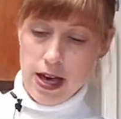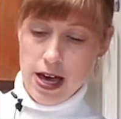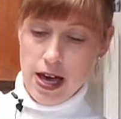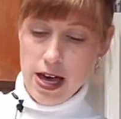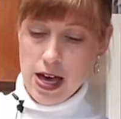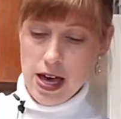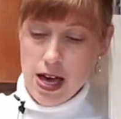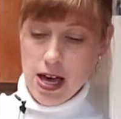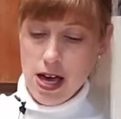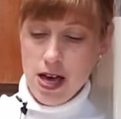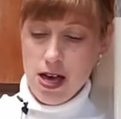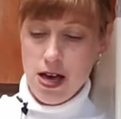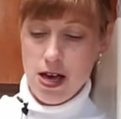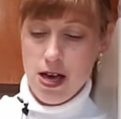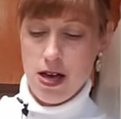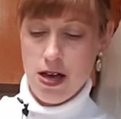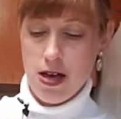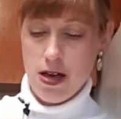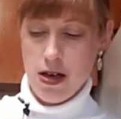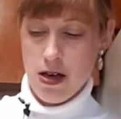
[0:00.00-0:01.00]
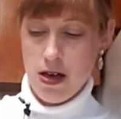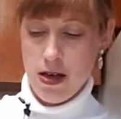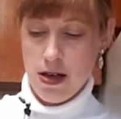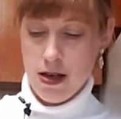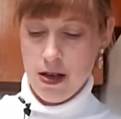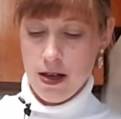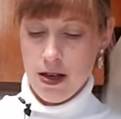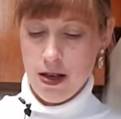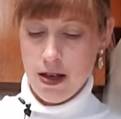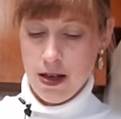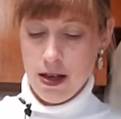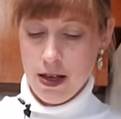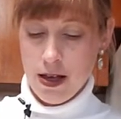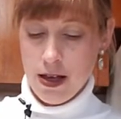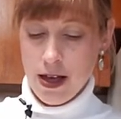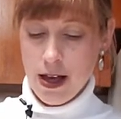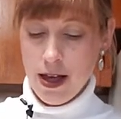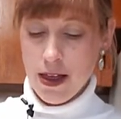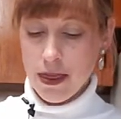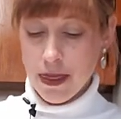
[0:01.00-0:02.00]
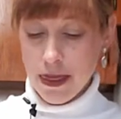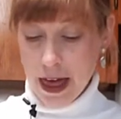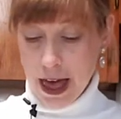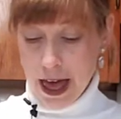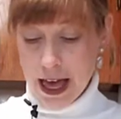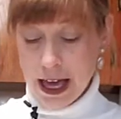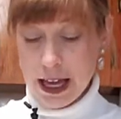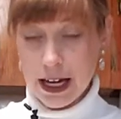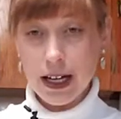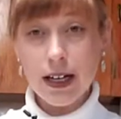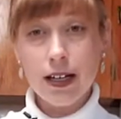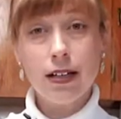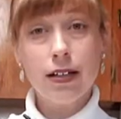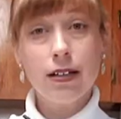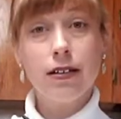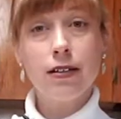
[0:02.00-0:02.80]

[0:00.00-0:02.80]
Okay. And then